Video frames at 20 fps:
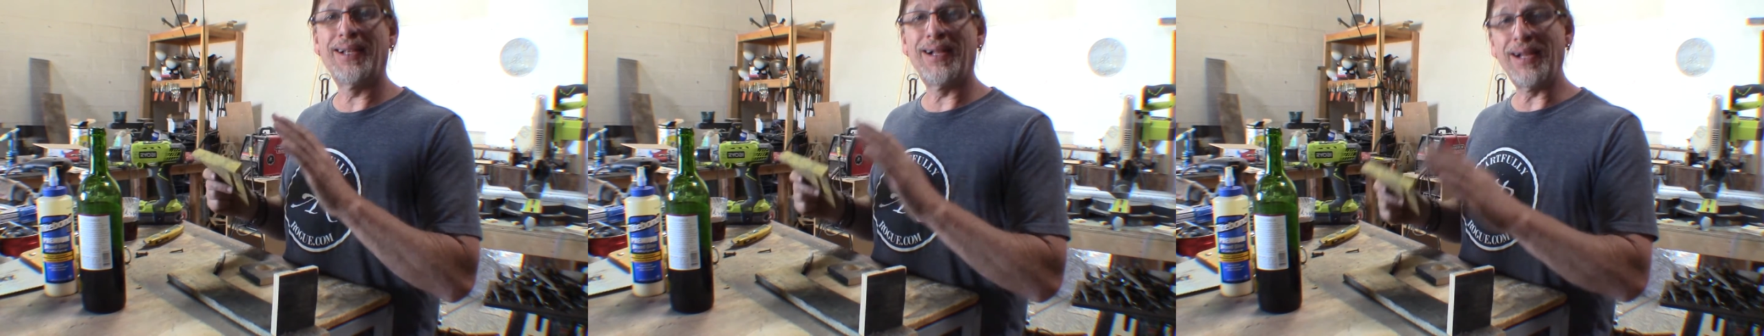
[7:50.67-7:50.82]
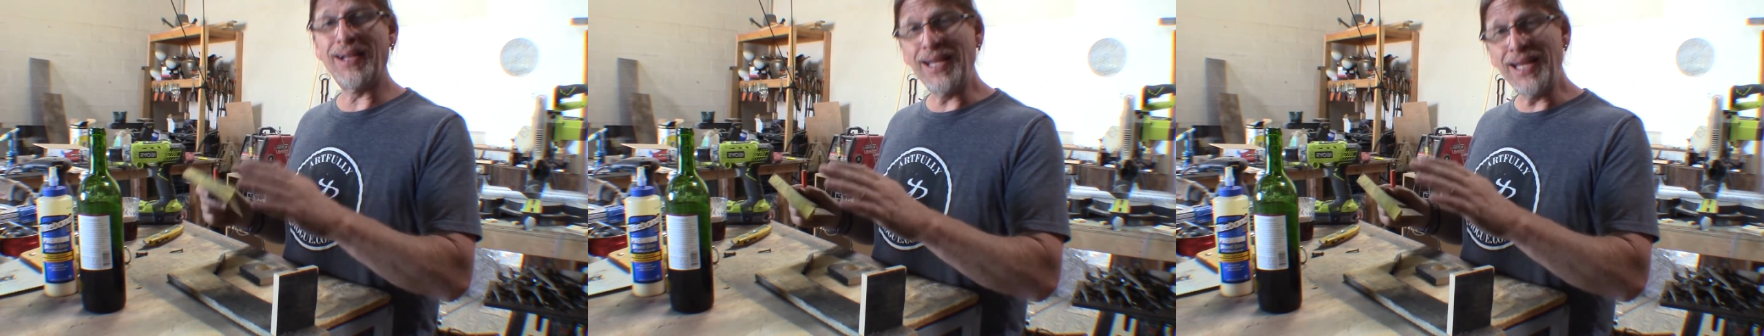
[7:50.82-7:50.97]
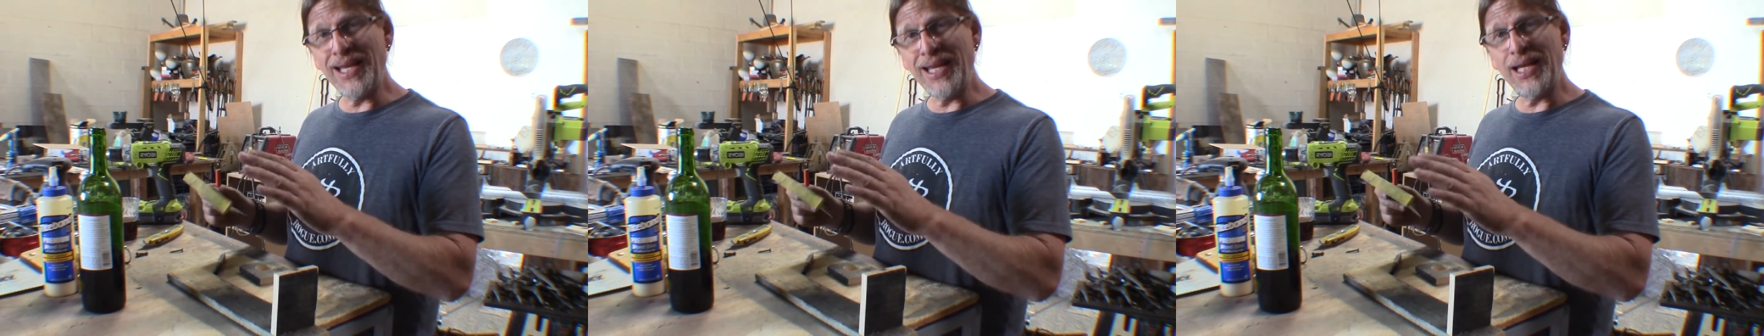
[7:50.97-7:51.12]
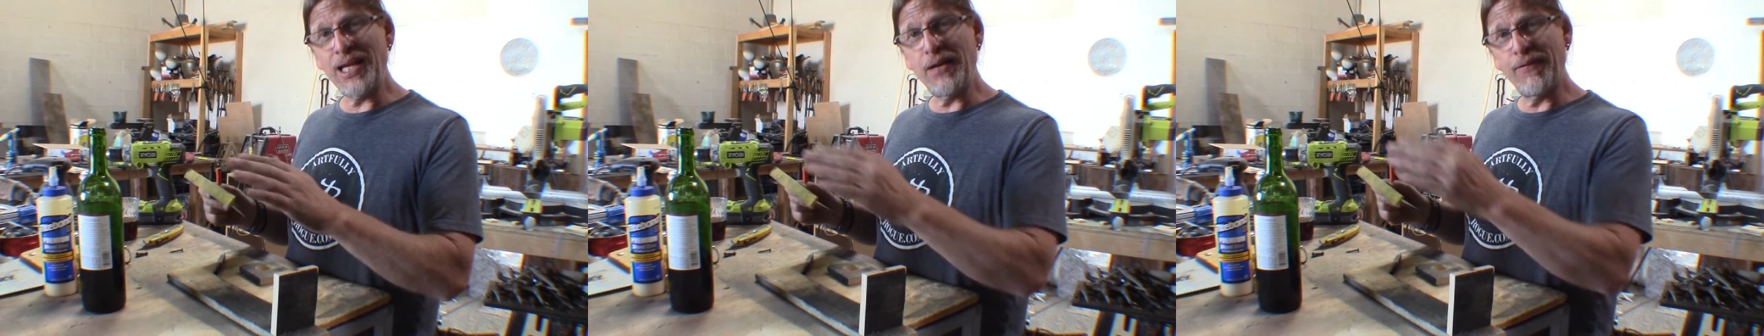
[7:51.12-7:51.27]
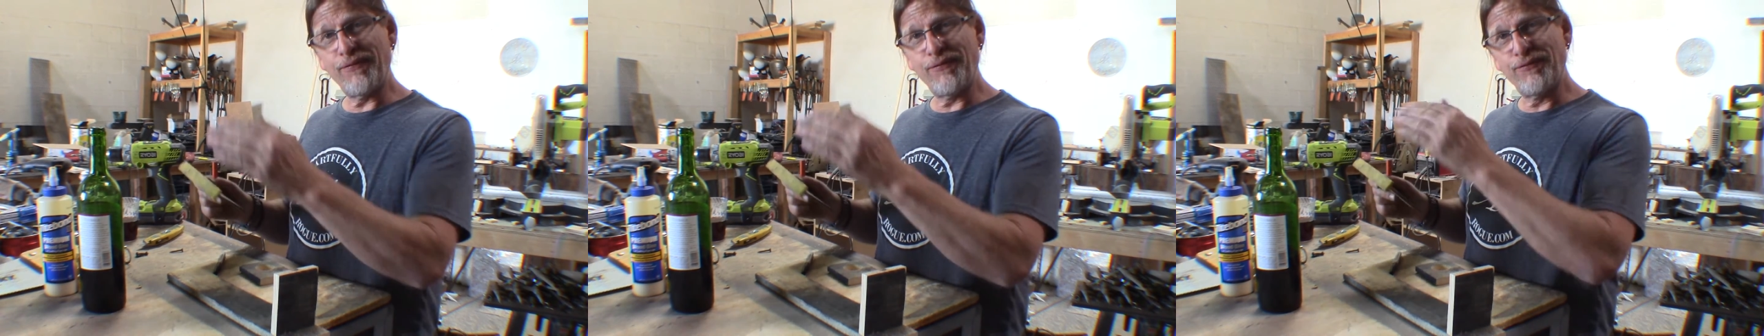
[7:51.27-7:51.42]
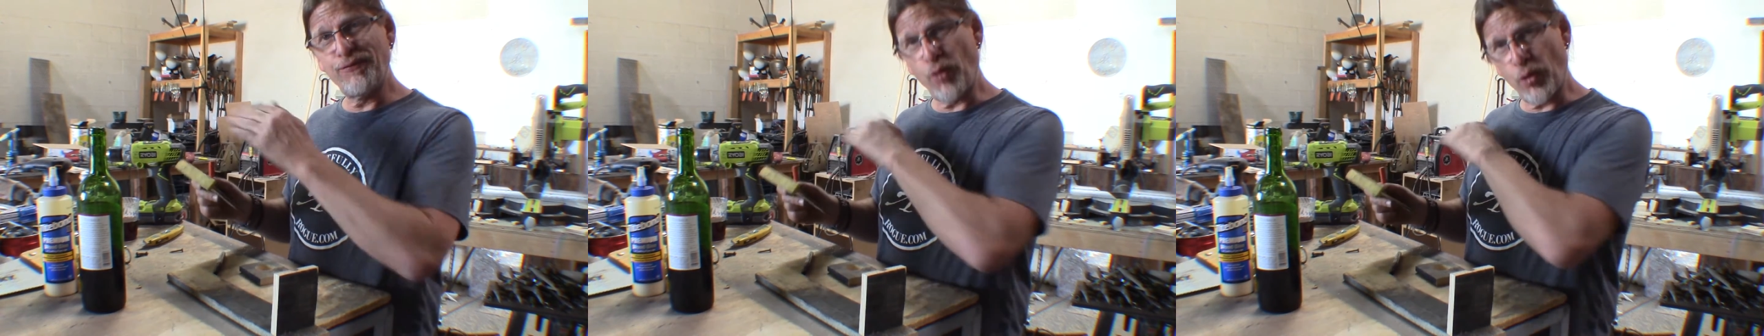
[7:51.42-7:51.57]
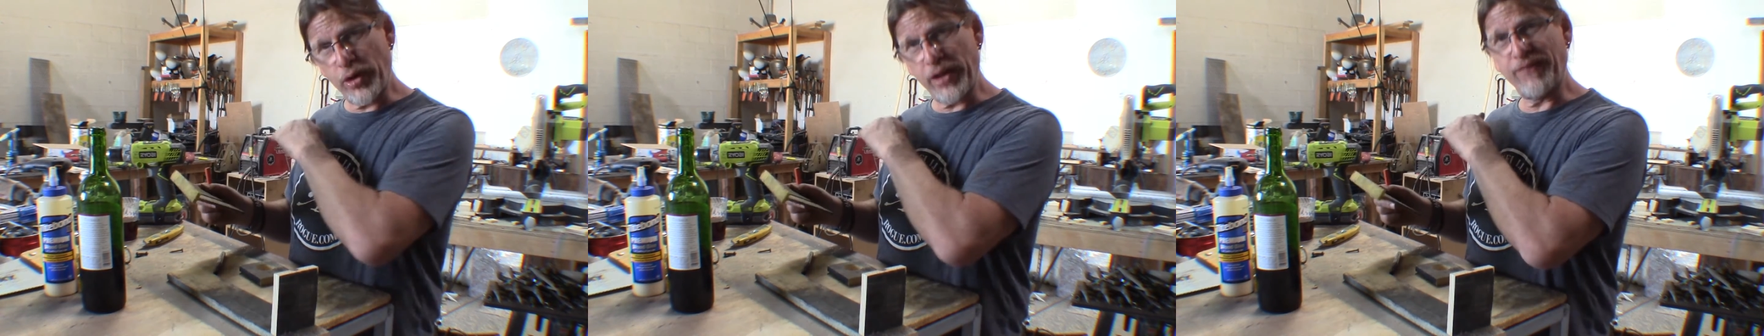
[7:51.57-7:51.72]
clean
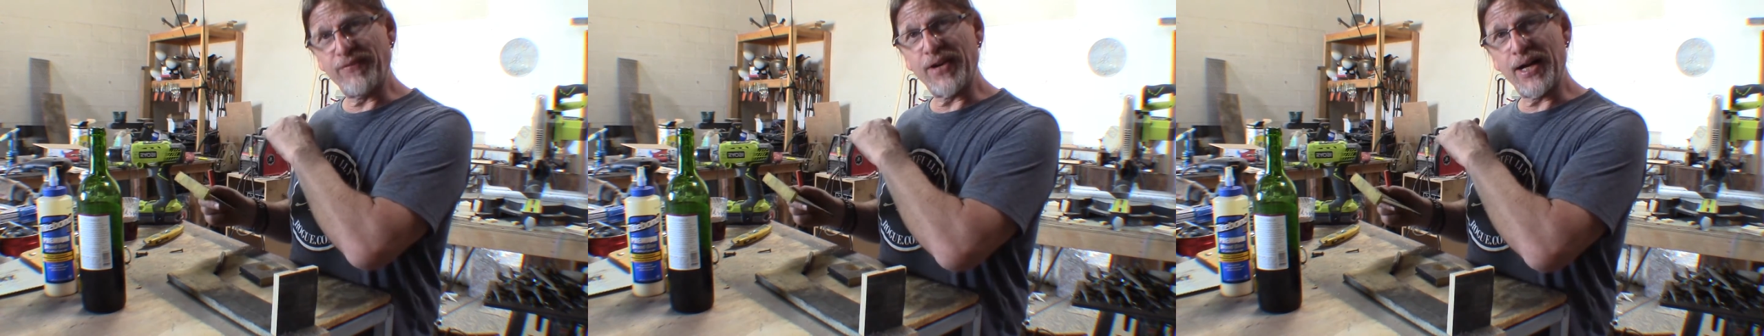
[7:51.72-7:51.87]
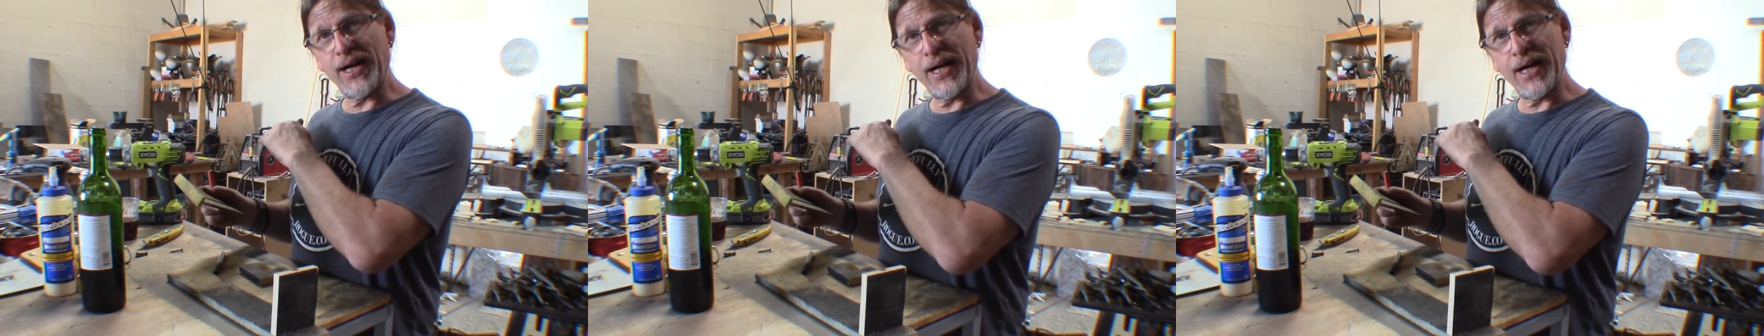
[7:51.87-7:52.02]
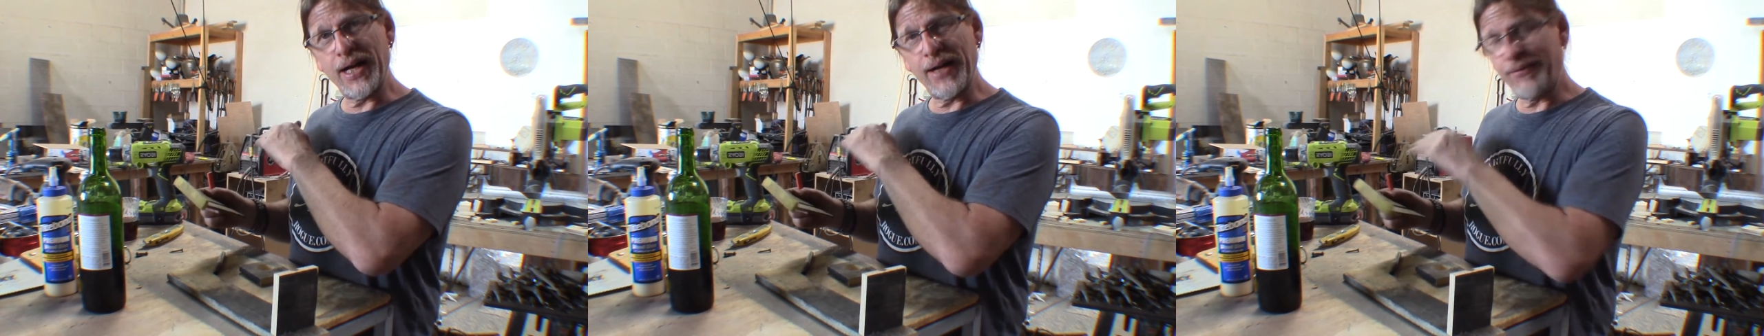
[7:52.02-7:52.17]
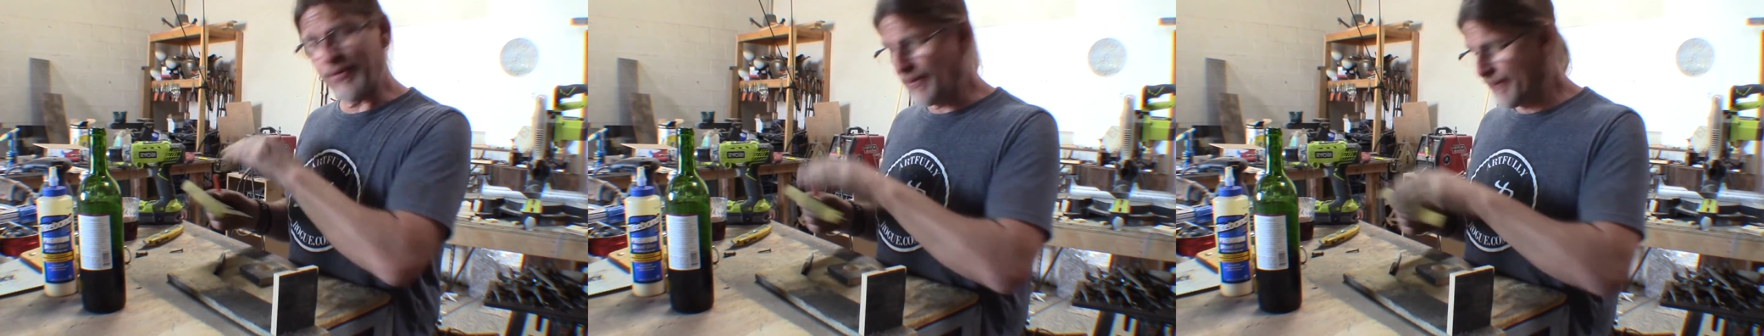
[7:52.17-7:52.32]
45.